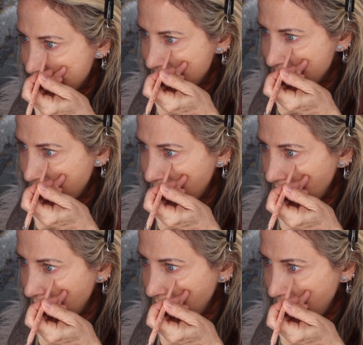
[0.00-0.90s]
I just put a
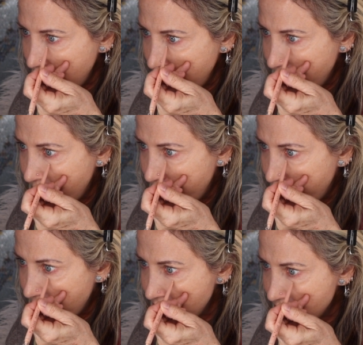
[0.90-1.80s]
little
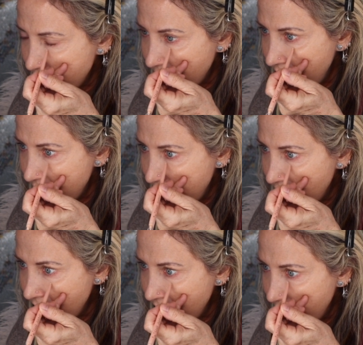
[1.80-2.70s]
brushing right
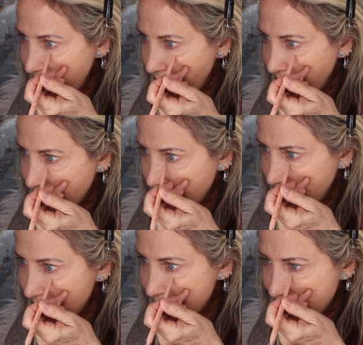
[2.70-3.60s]
there.
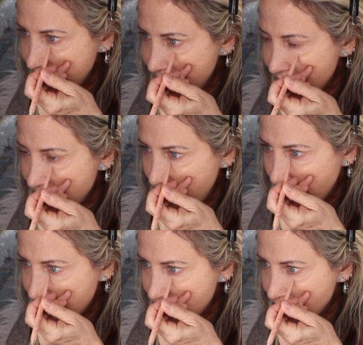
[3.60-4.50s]
There's no
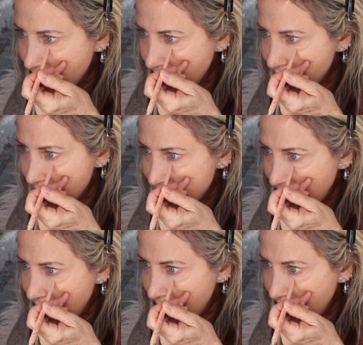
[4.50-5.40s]
brush to it. I'm just
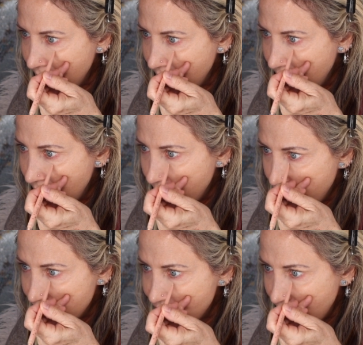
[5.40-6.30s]
saying, I'm
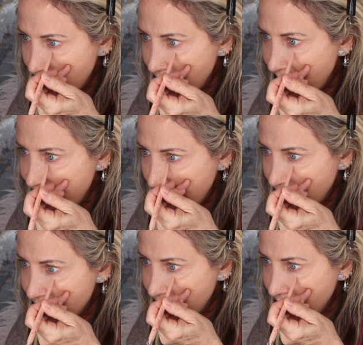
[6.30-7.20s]
brushing it with my
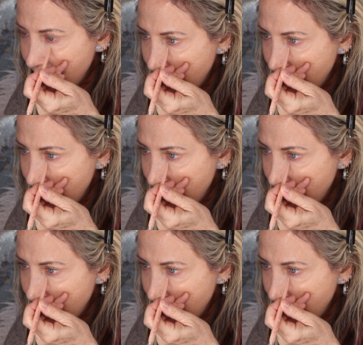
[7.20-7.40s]
fingers.